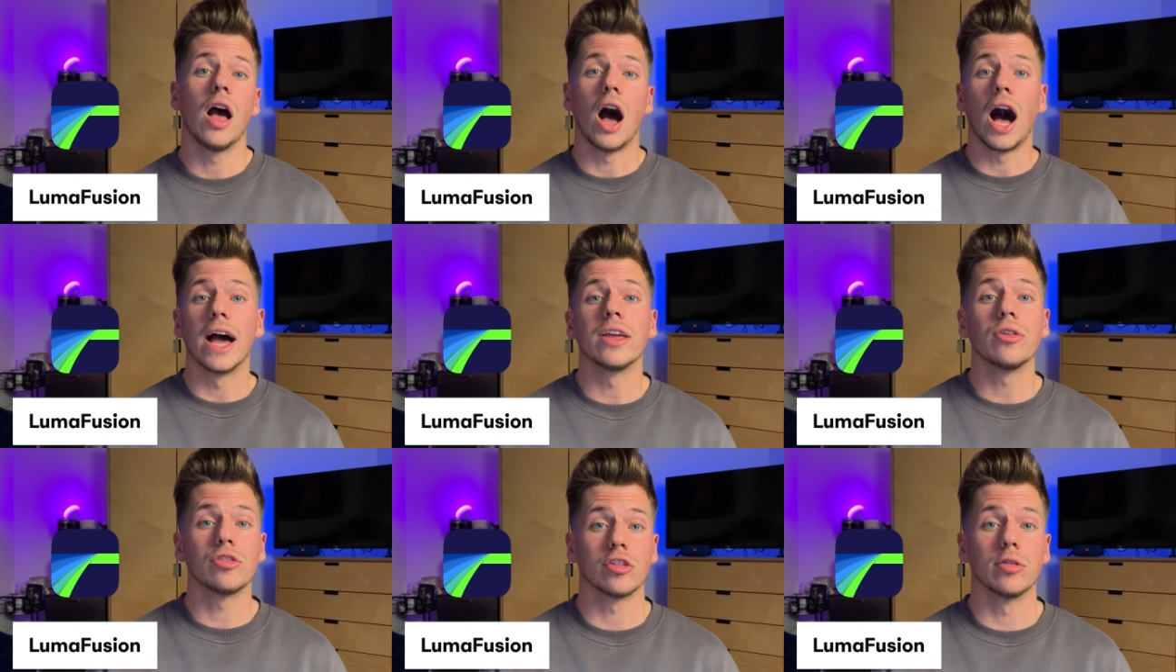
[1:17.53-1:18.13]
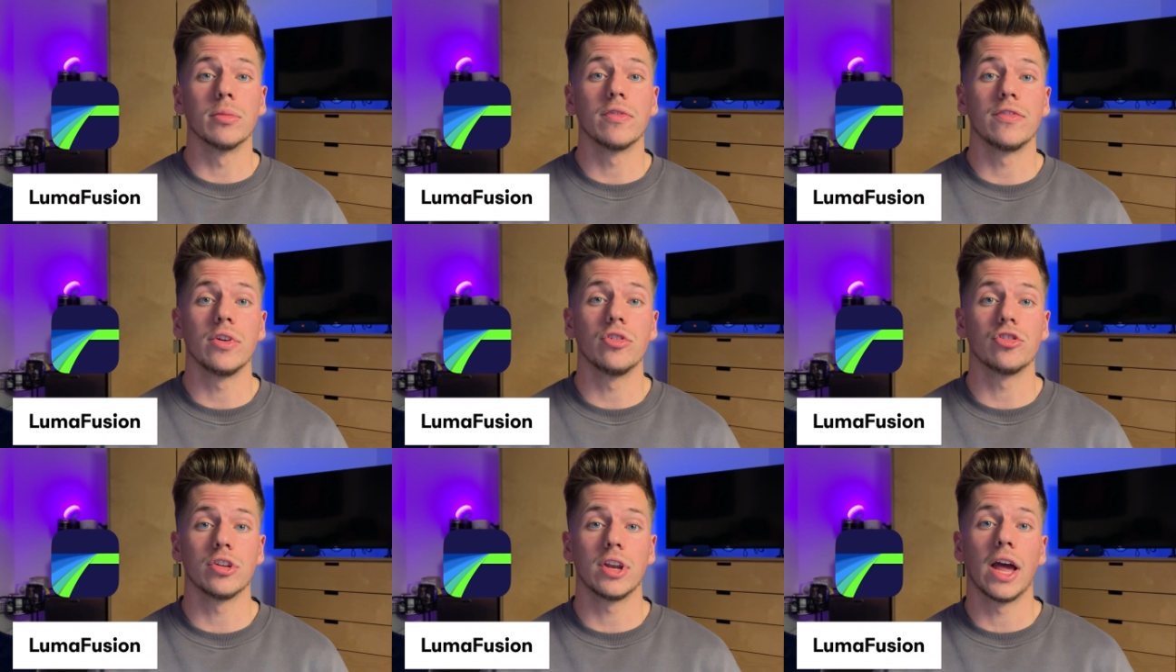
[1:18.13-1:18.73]
I use
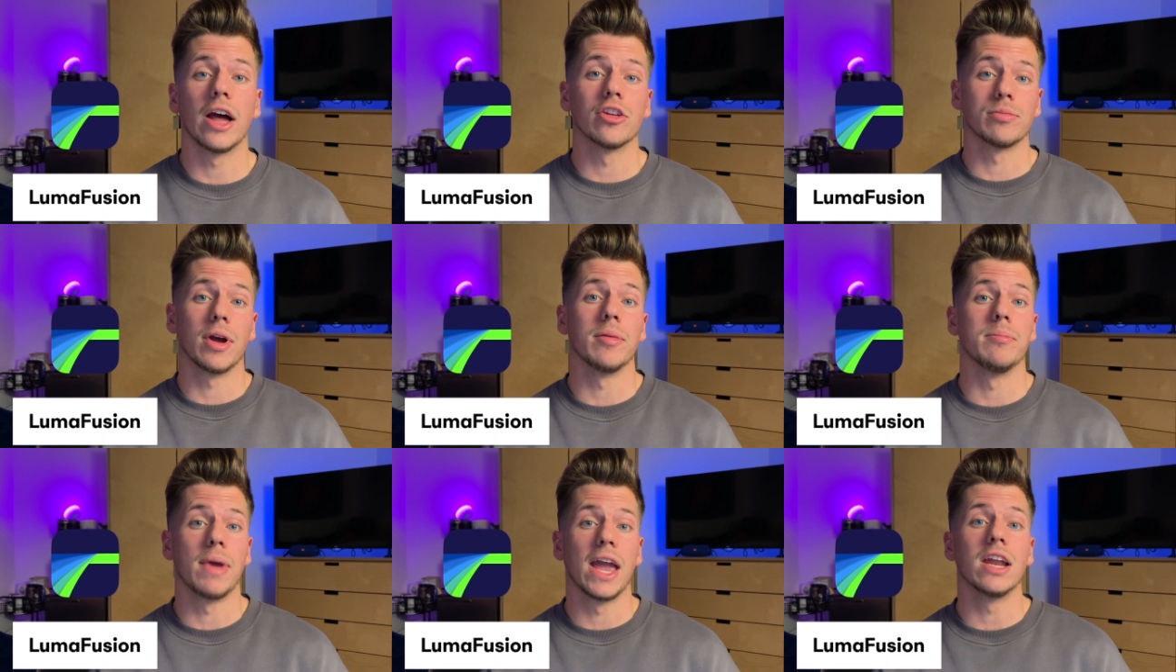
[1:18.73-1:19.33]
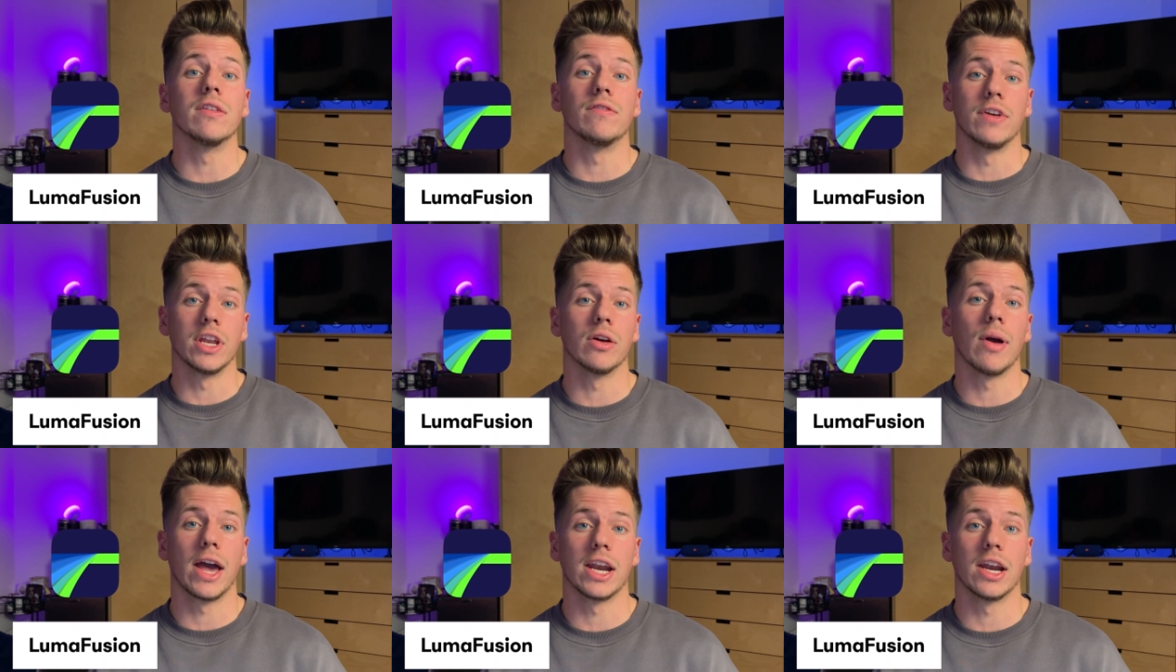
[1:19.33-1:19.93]
LumaFusion as my main
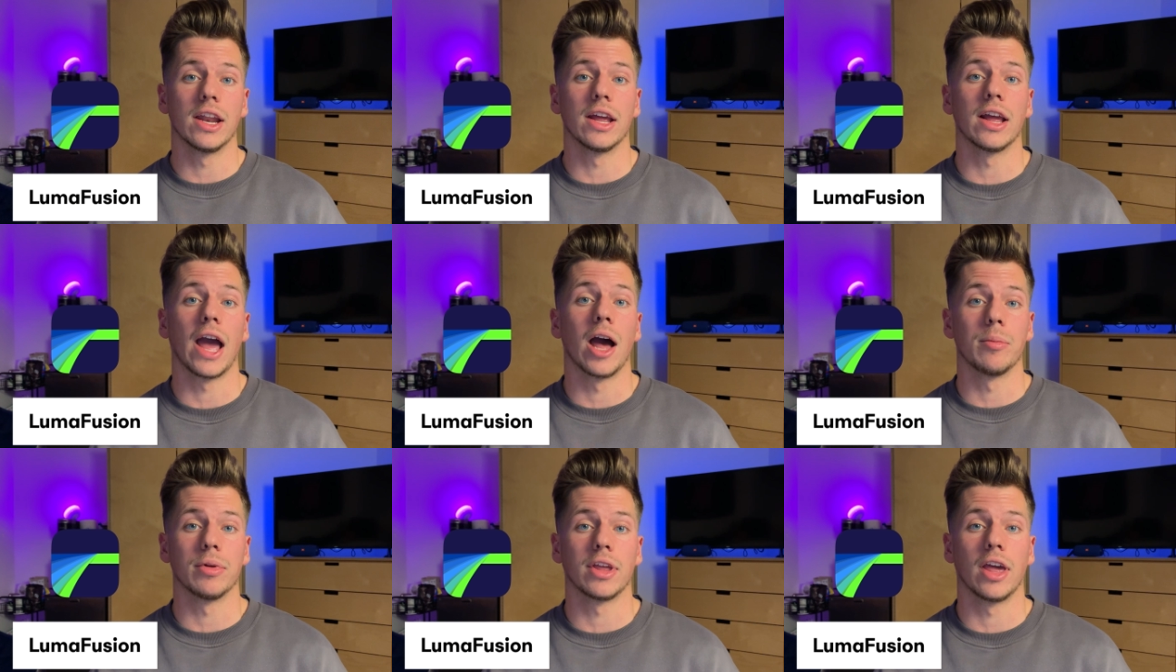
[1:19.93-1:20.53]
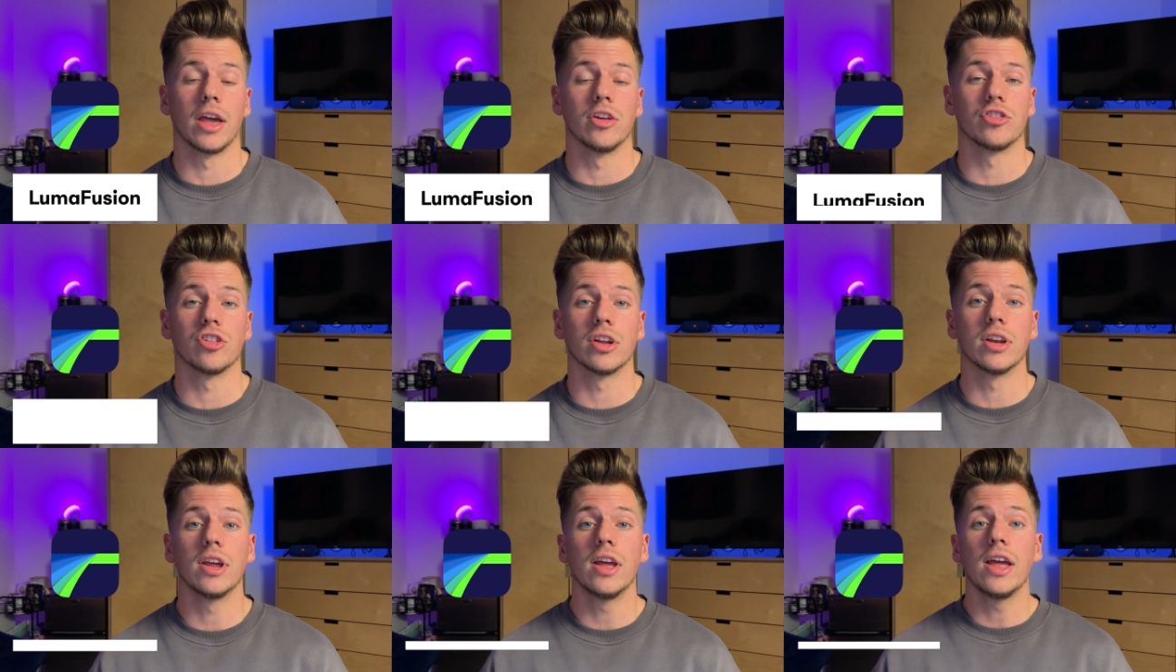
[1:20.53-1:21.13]
video editing
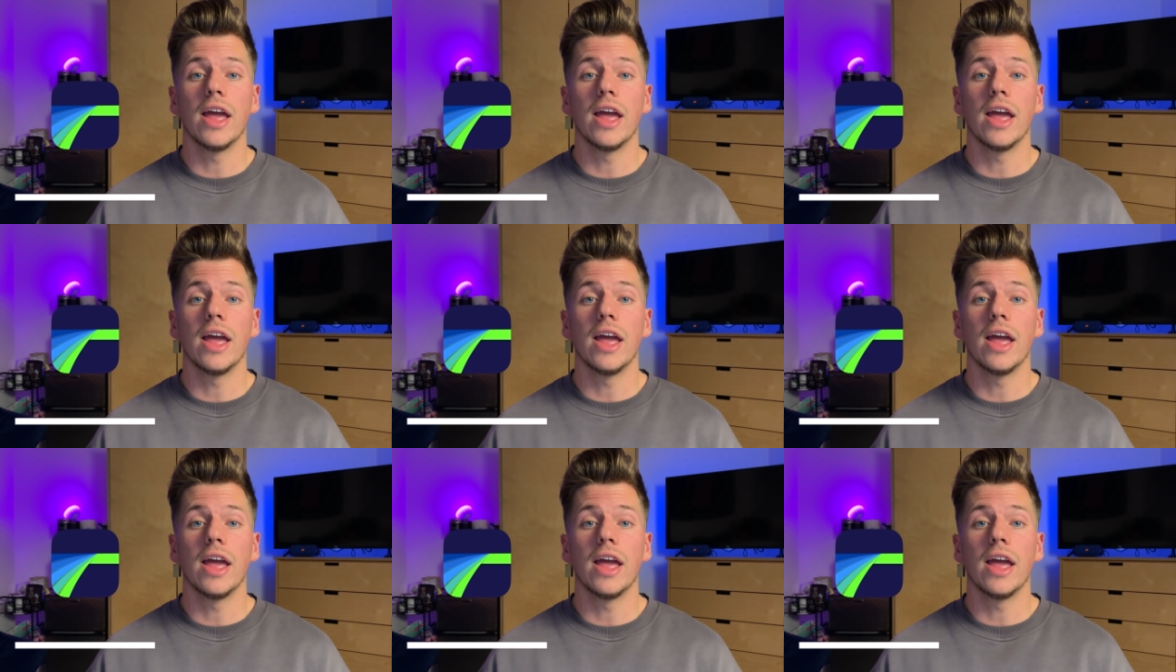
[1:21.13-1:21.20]
application